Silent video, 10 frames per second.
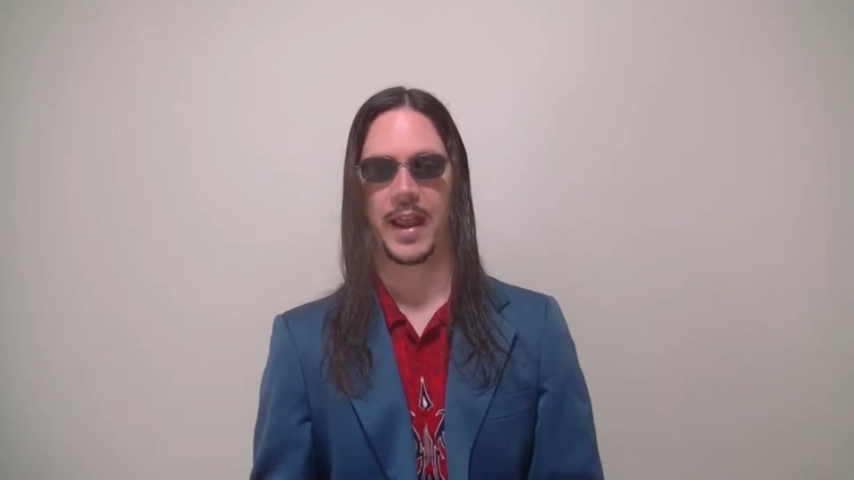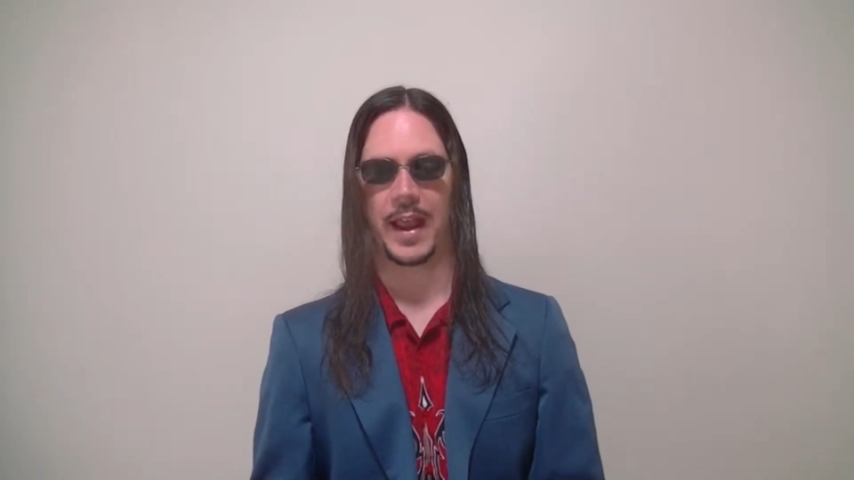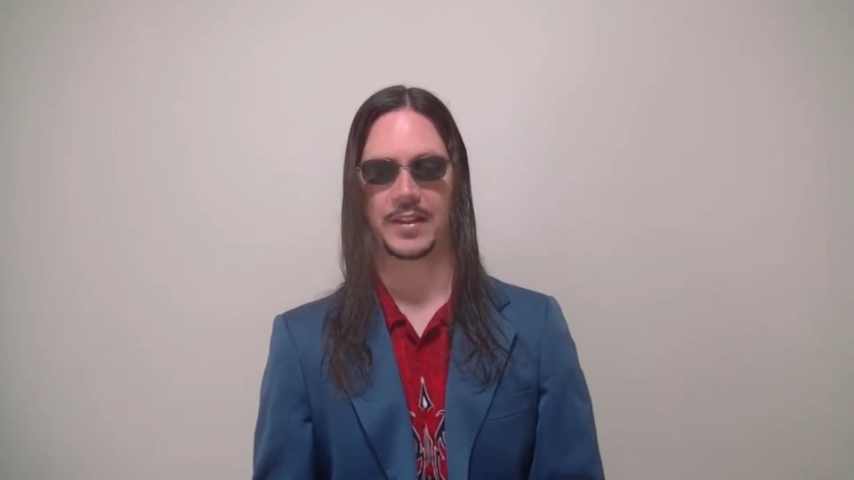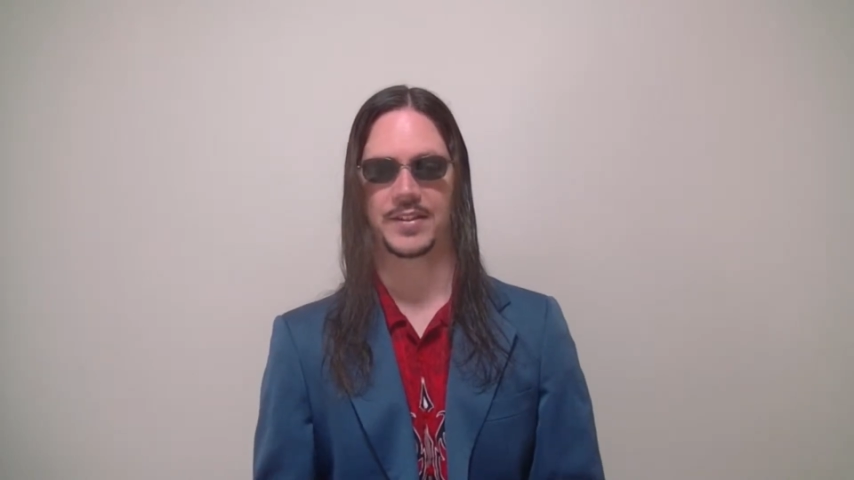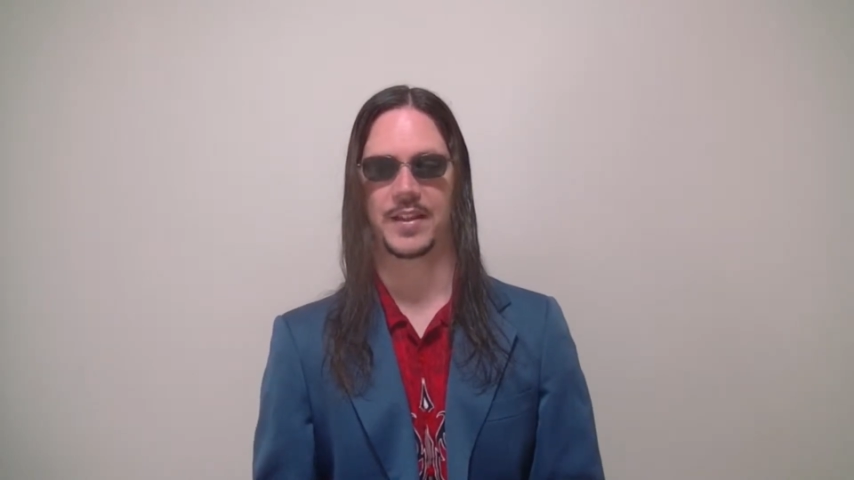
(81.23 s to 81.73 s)

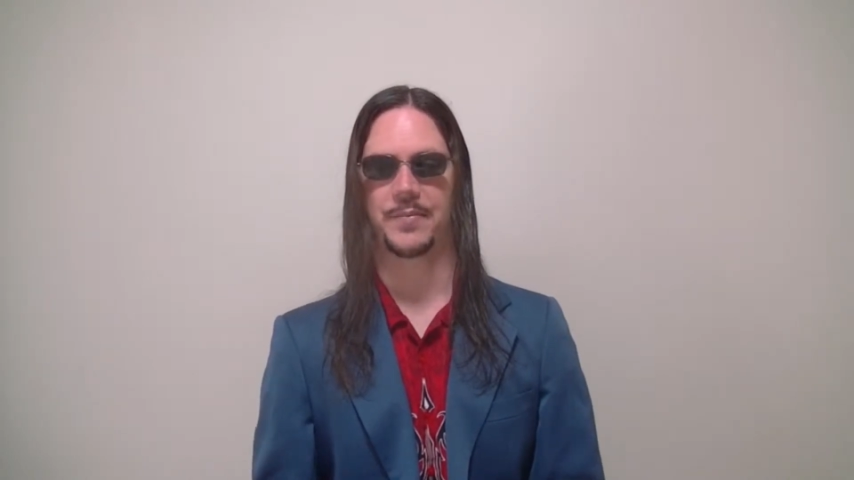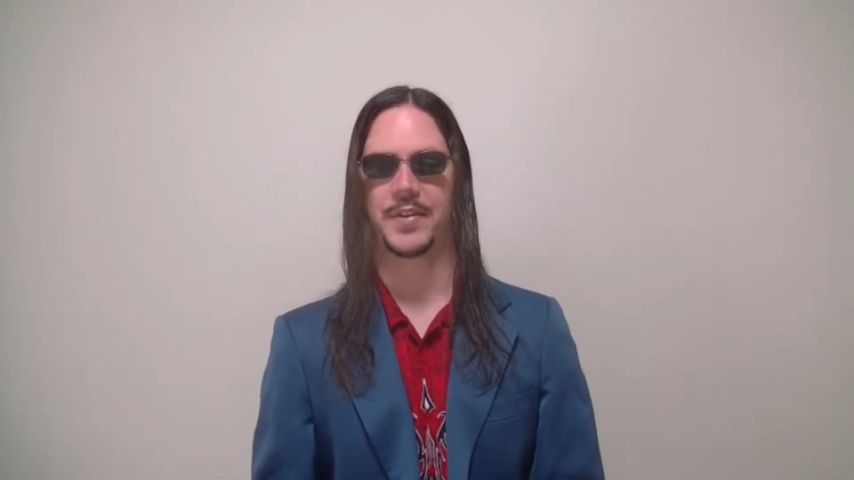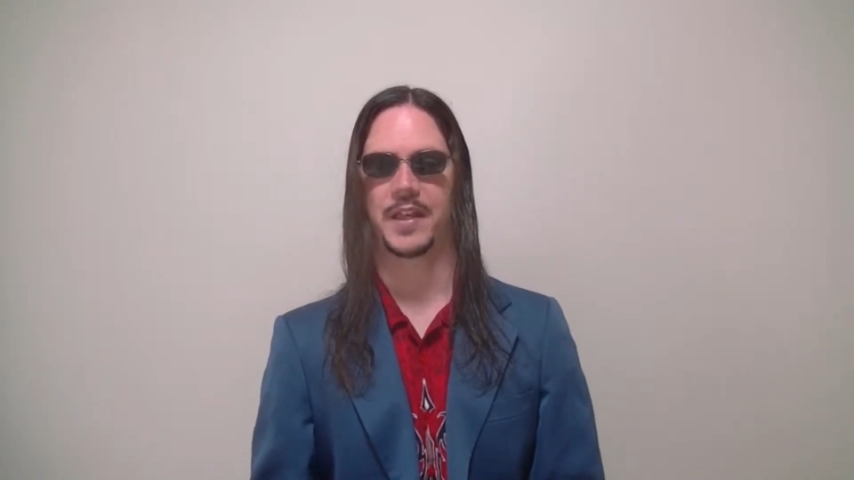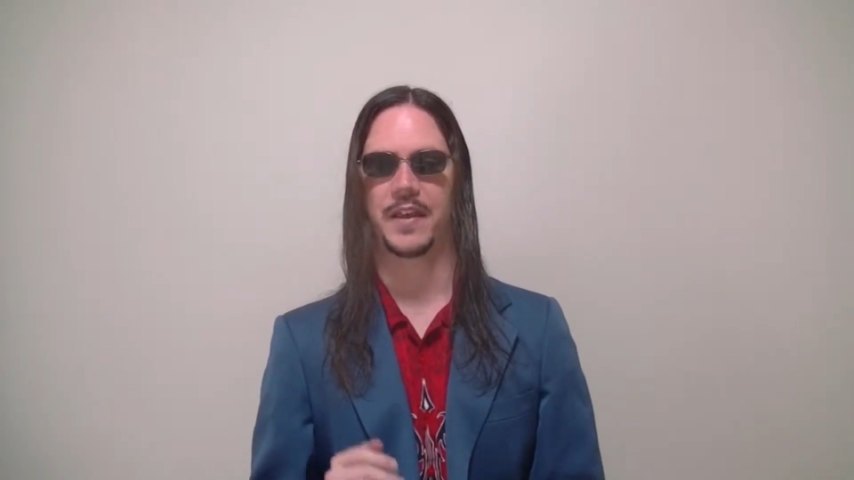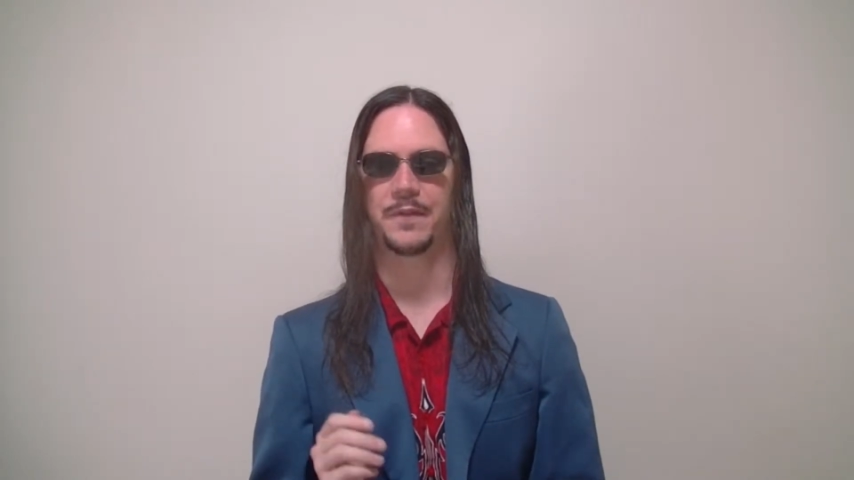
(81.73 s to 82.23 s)
and
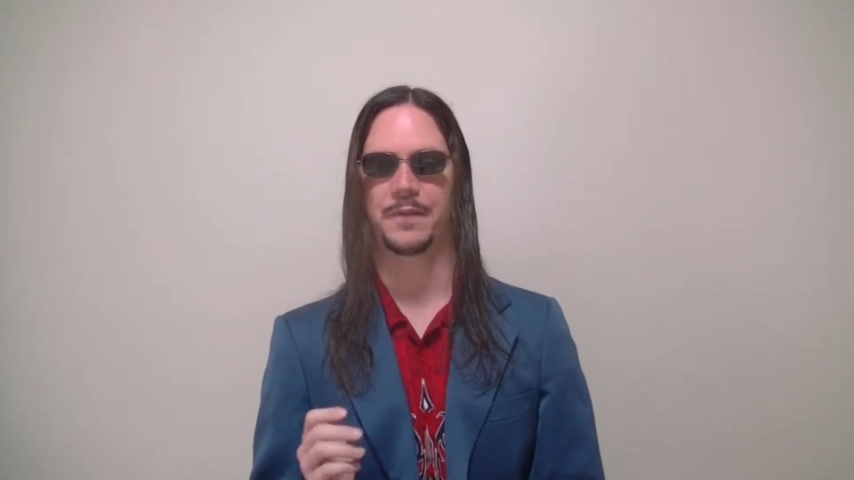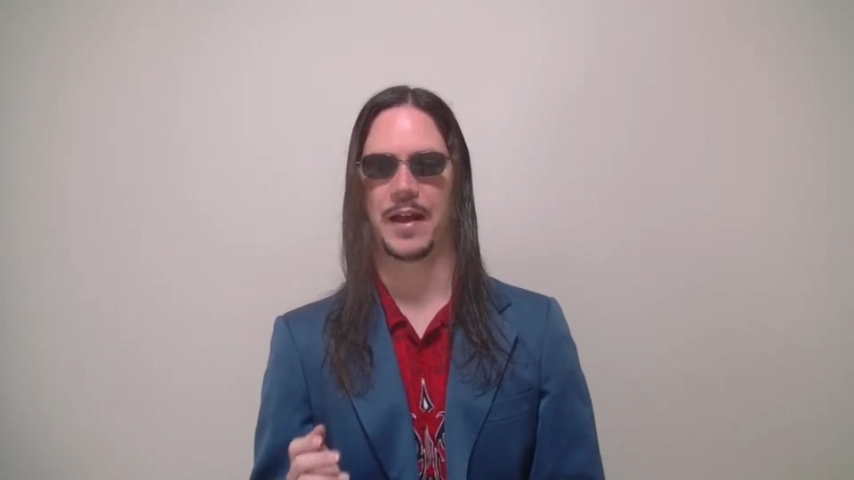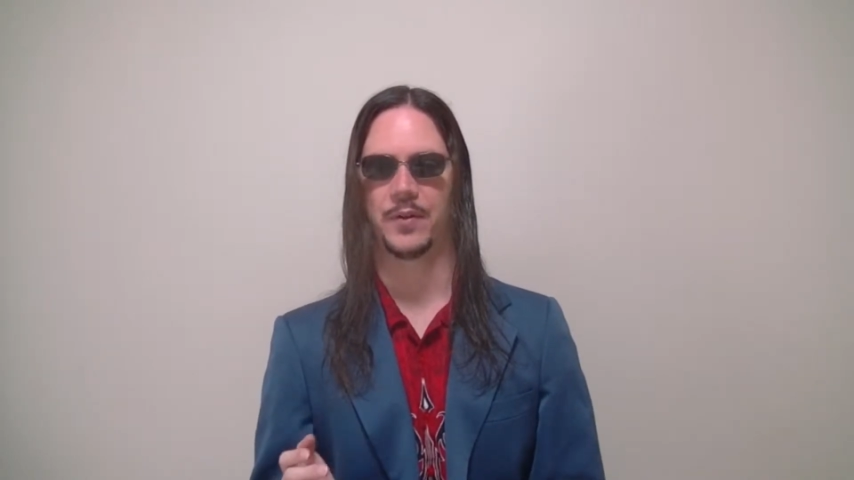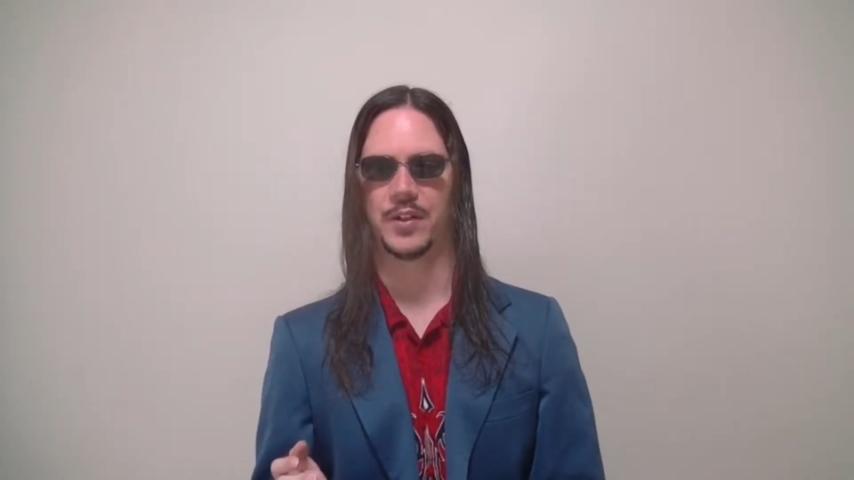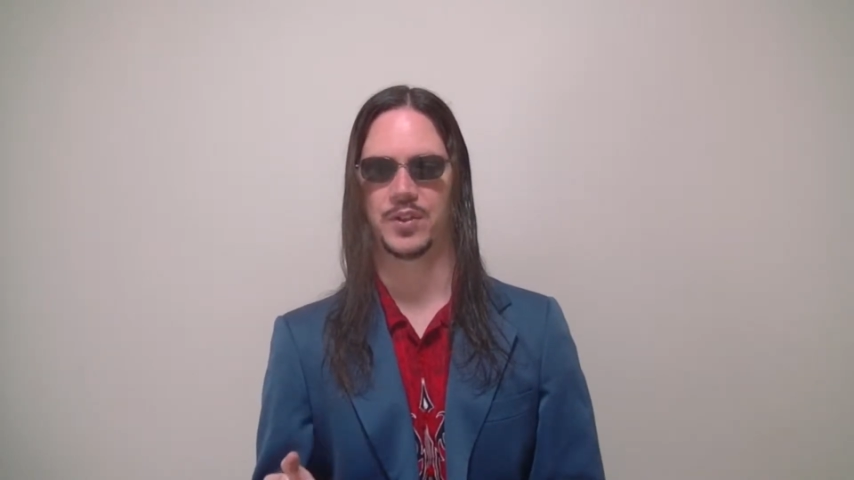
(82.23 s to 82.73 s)
something that
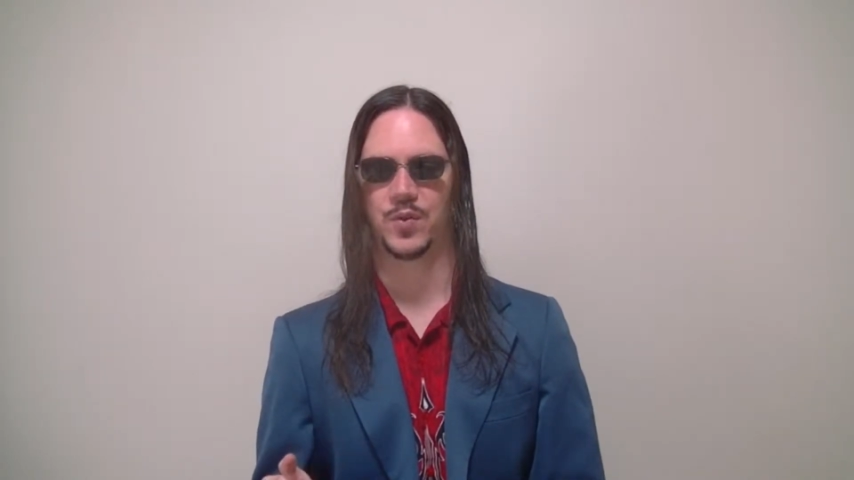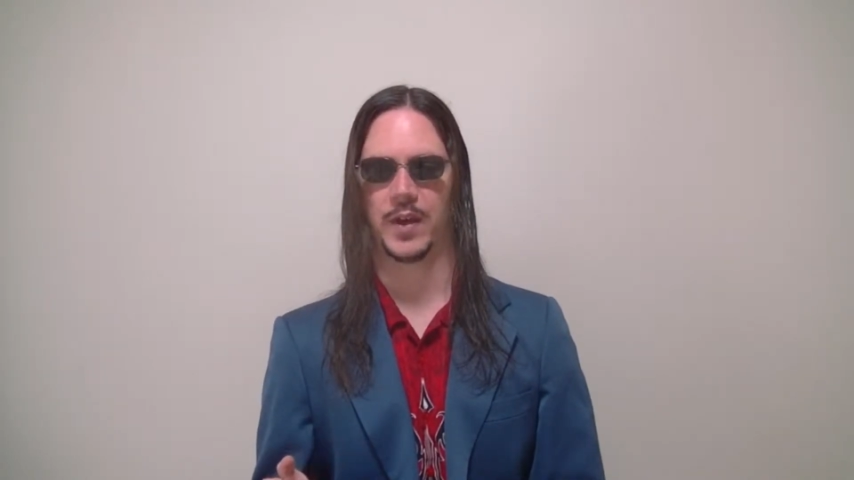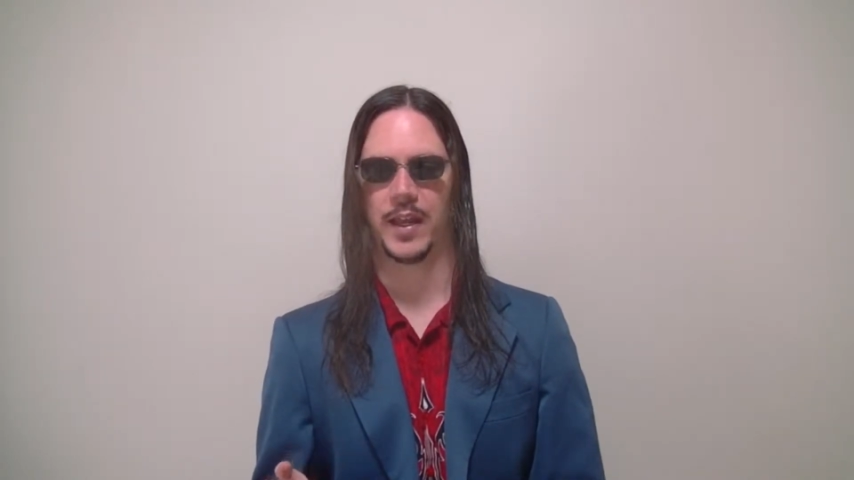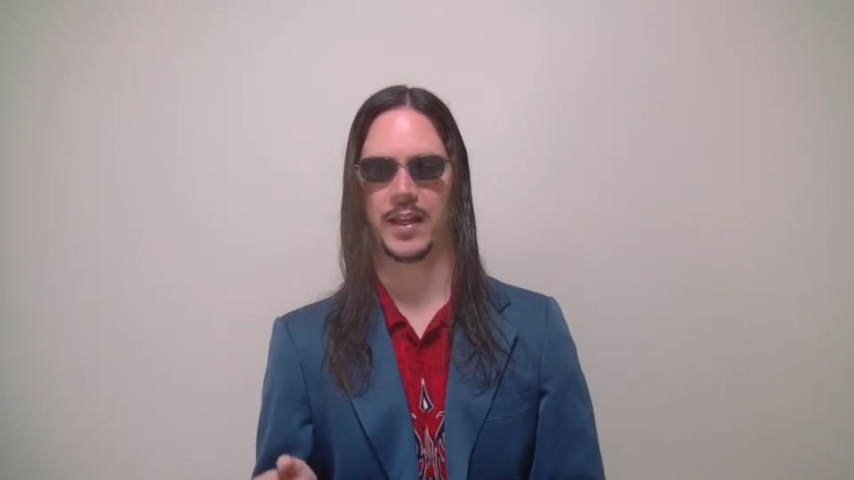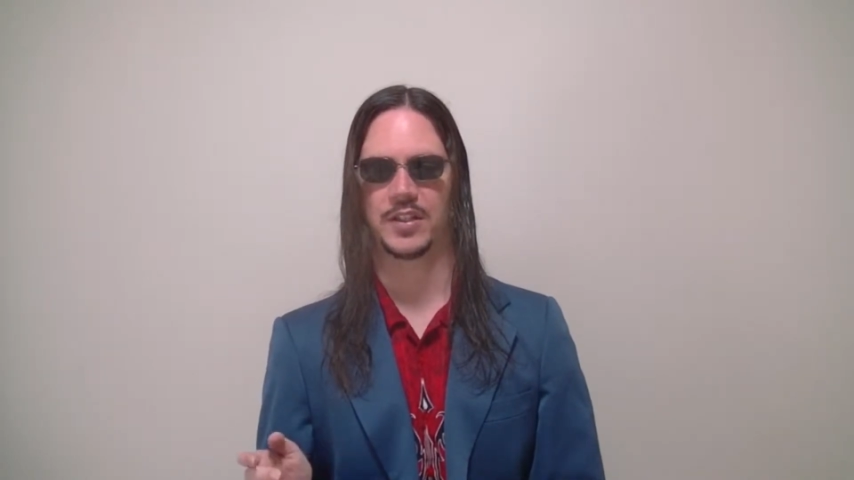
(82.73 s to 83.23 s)
found its way